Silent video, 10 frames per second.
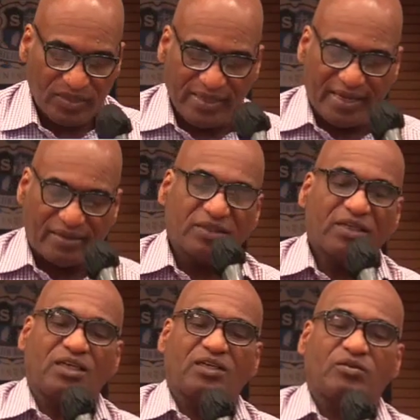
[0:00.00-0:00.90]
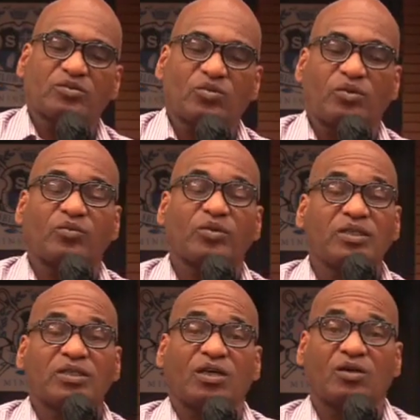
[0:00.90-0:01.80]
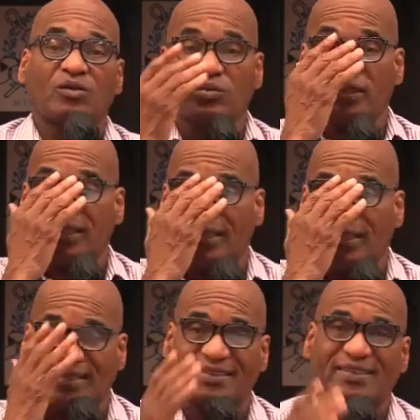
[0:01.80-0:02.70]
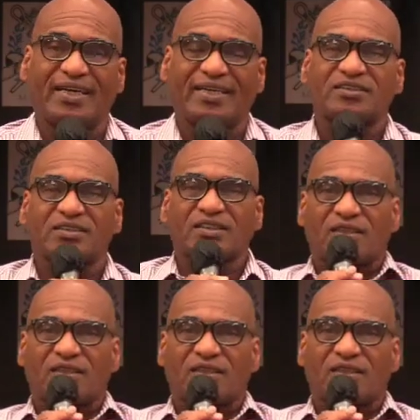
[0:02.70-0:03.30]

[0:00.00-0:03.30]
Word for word: Now, here is what we know reading that text.